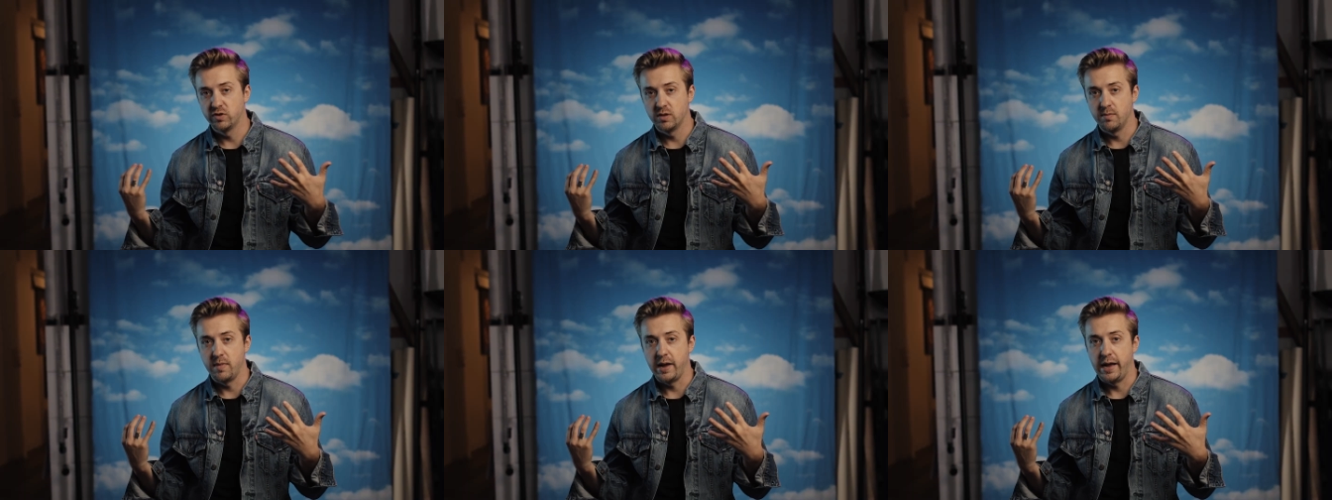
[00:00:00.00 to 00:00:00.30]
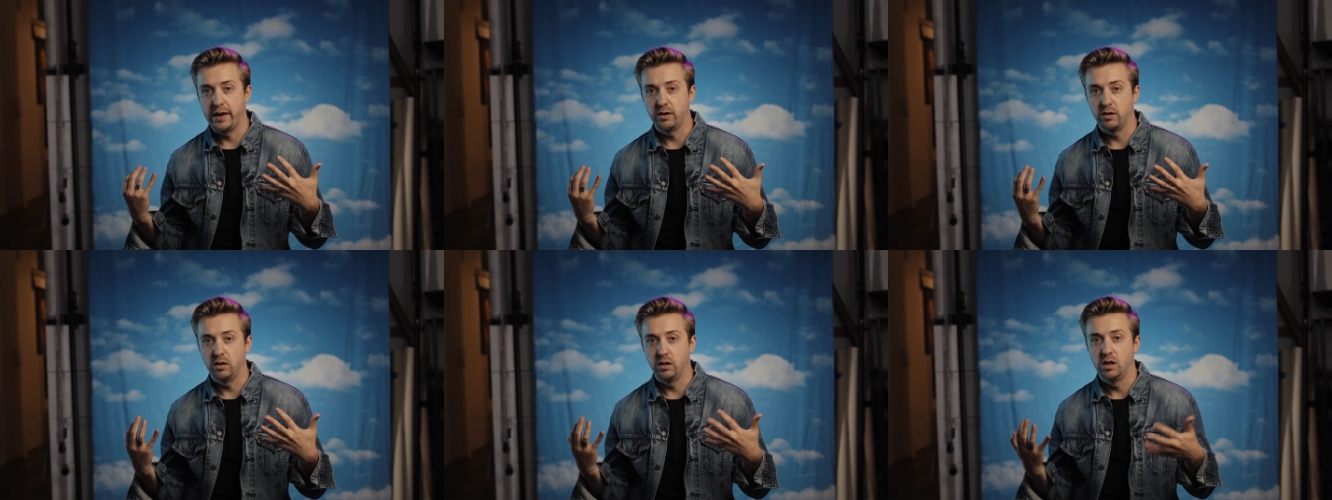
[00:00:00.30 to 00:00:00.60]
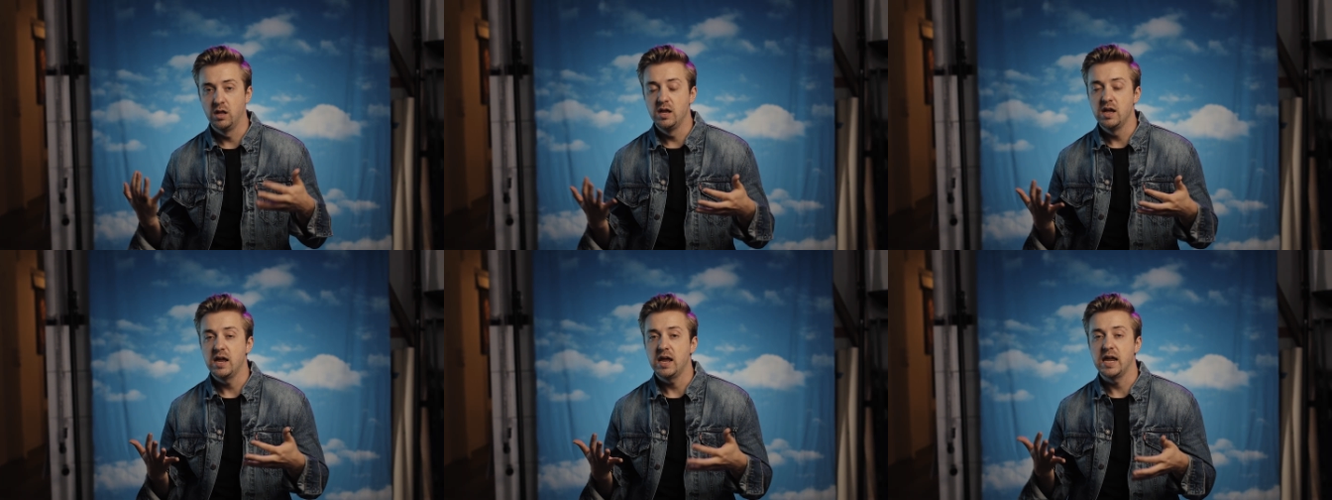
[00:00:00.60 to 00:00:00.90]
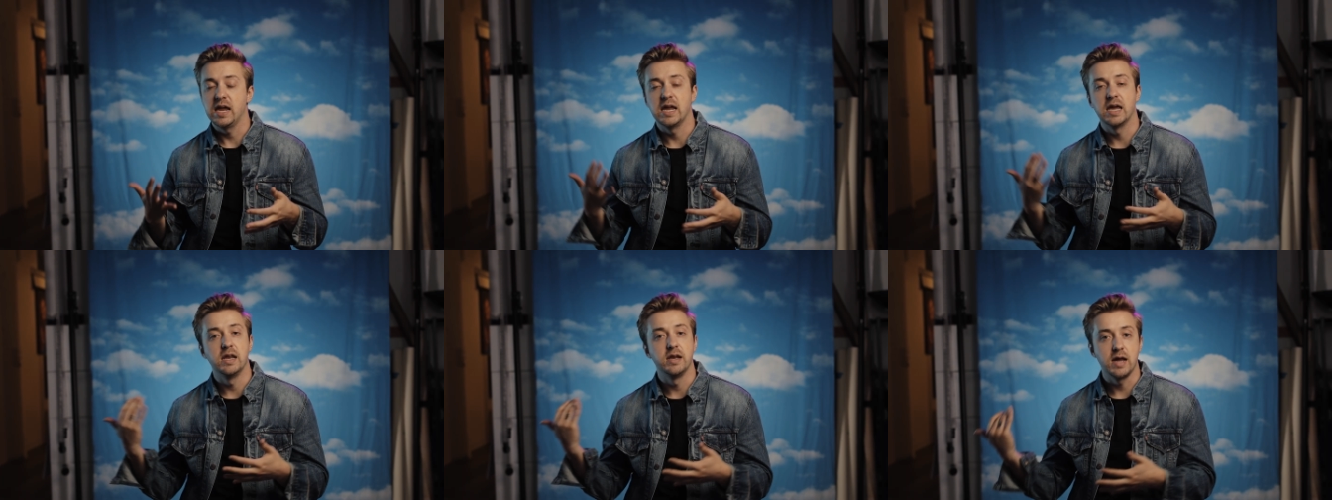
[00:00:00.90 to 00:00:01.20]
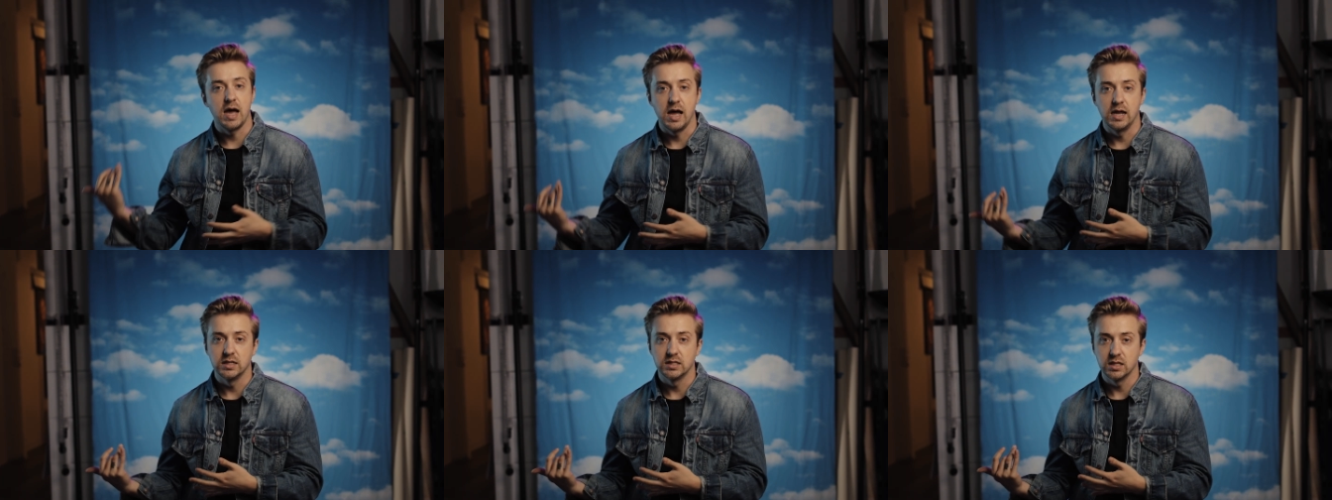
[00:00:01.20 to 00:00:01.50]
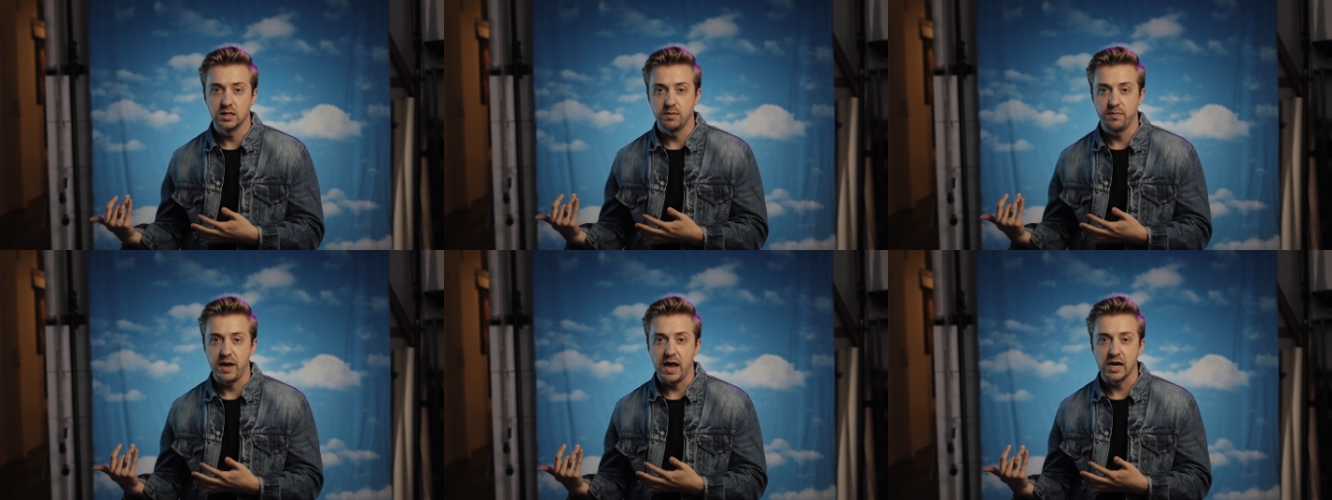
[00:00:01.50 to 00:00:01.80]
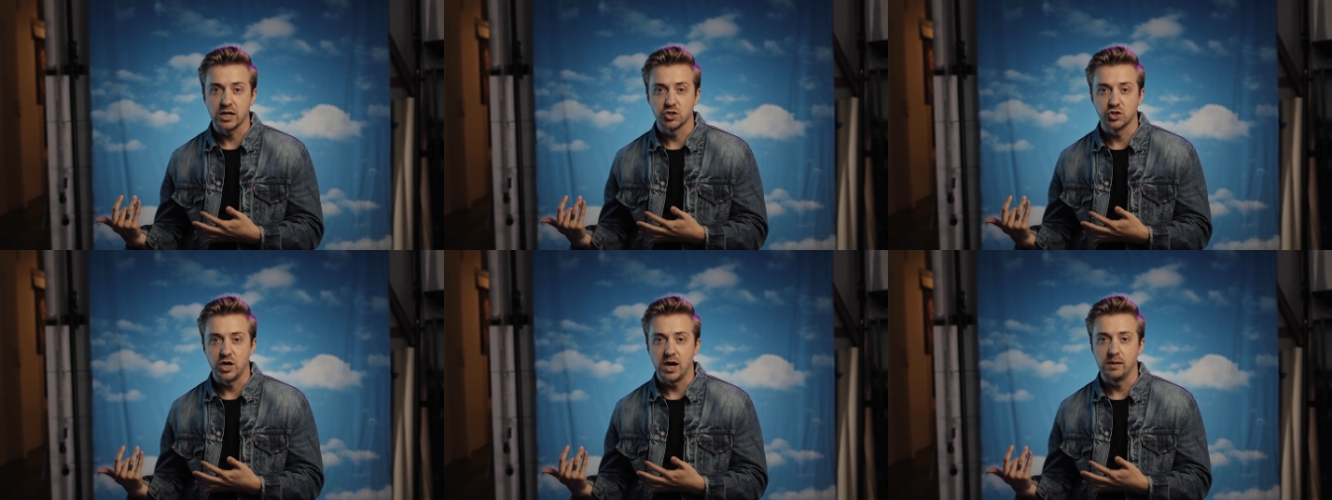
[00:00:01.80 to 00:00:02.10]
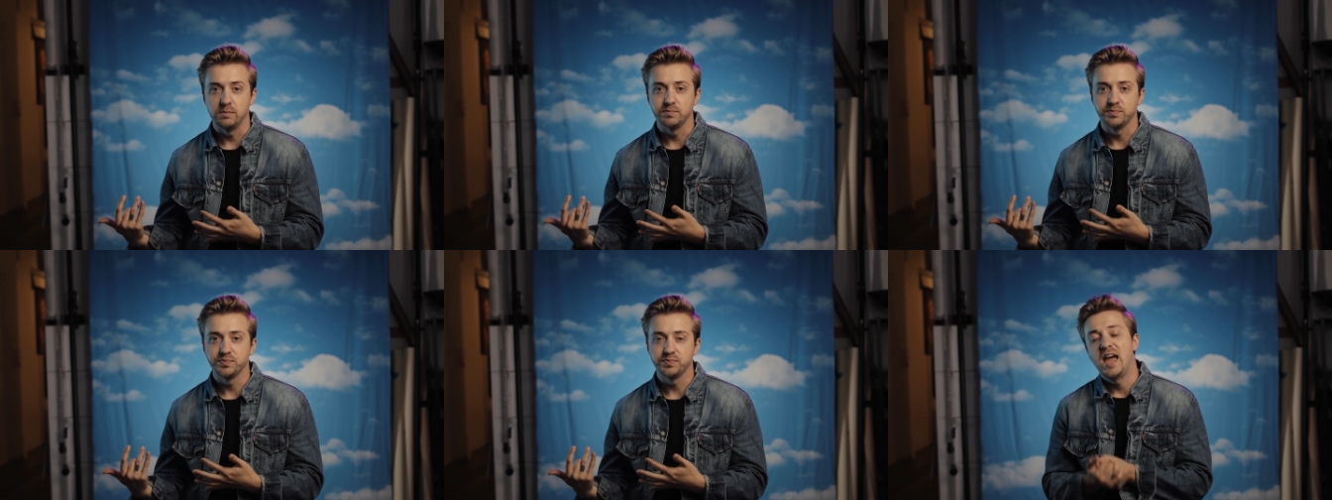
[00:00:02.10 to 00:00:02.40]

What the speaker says: the model and onto the backdrop.